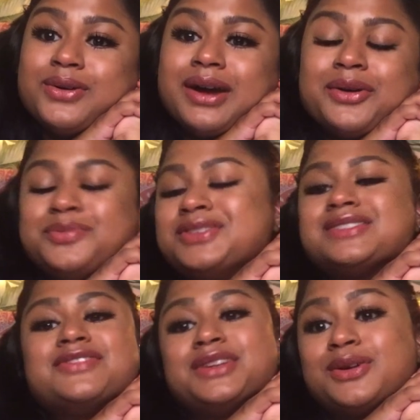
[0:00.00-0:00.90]
I hope this
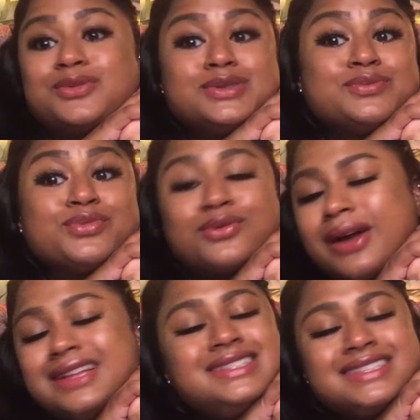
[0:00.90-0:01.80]
video was
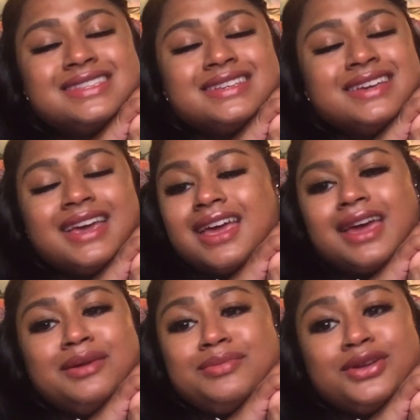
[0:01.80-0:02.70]
bright
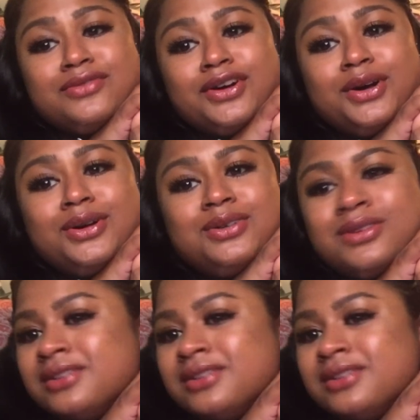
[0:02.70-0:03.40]
and beautiful,